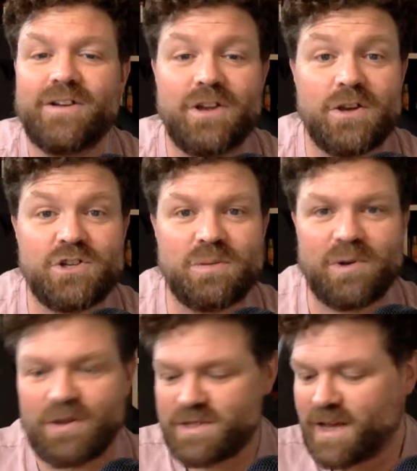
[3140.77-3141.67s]
I should have put
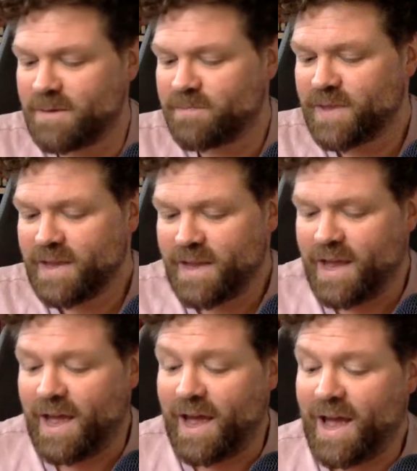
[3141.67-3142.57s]
it on silent.
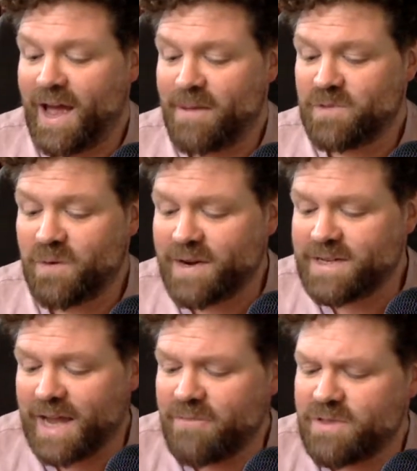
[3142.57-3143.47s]
"You're
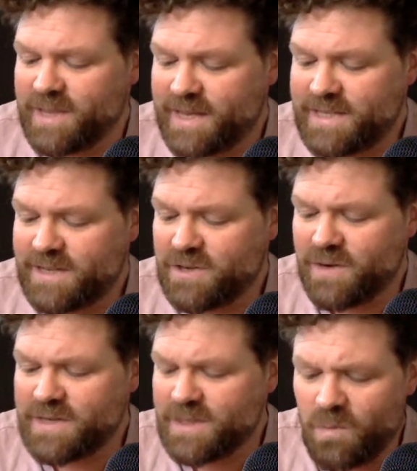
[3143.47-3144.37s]
ending everything," he said. "You're
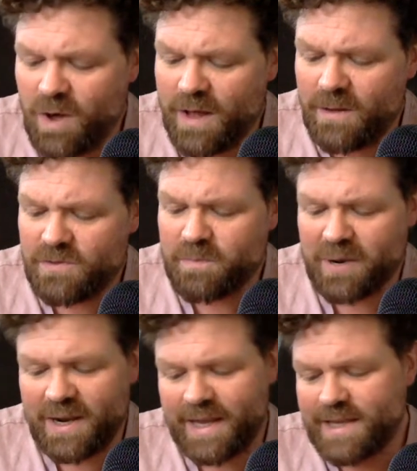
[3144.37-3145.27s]
ending the world.
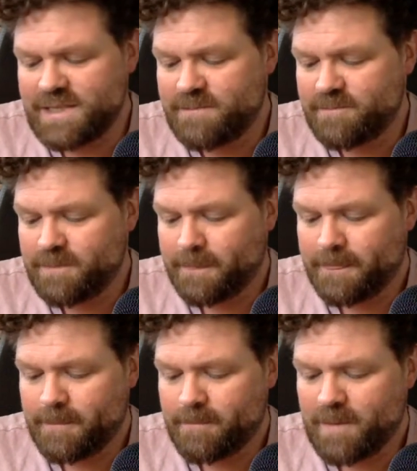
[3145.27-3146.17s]
Please.
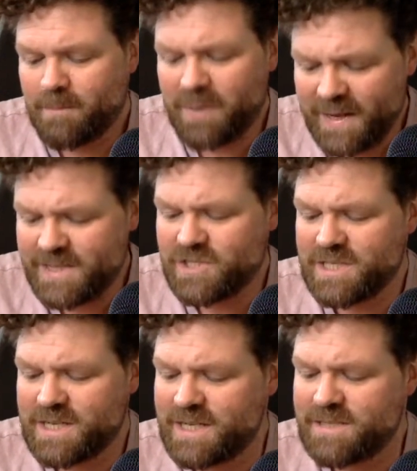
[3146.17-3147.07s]
Please,
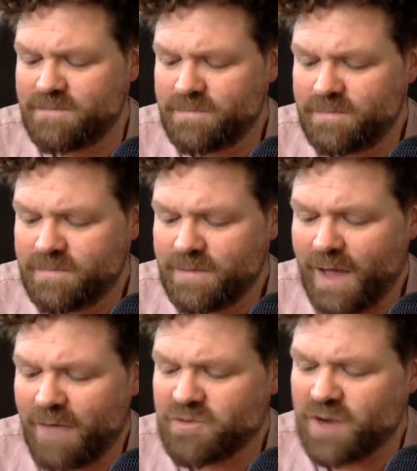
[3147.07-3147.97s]
just listen.
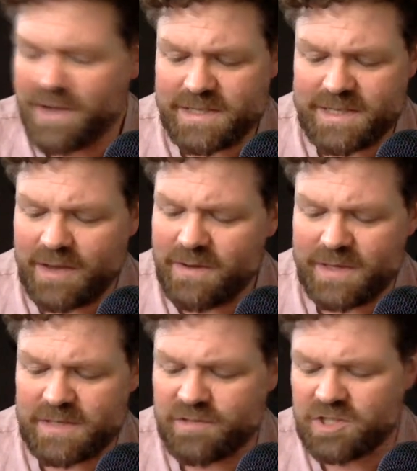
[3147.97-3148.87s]
I've tried to tell you
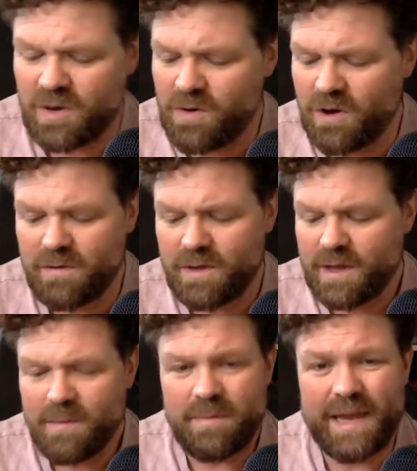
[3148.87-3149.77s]
this for so long,
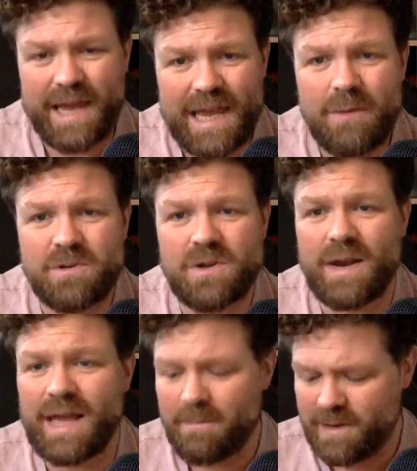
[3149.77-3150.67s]
but he would not
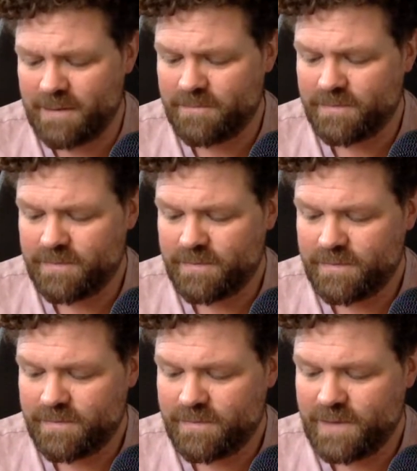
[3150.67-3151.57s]
let me.
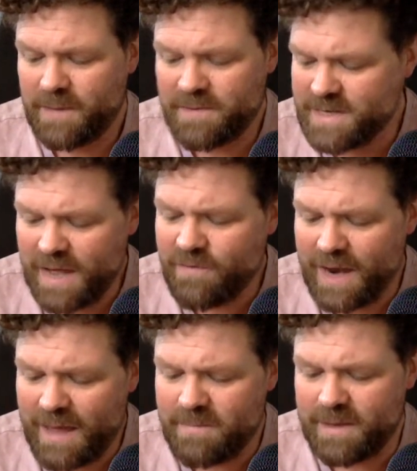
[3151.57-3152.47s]
He would never
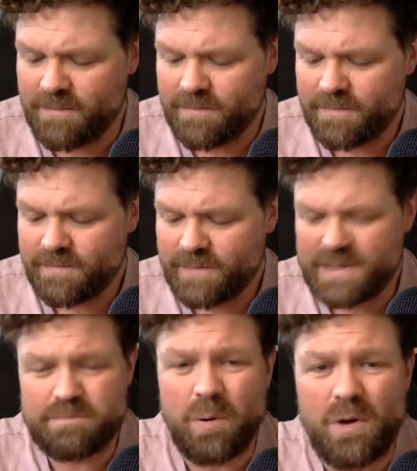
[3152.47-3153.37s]
let me.
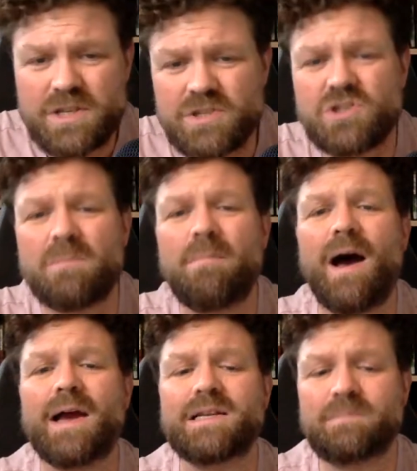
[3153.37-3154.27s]
He's poisoned your
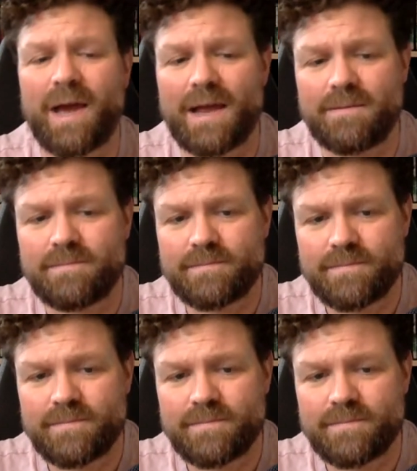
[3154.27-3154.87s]
mind, Pan.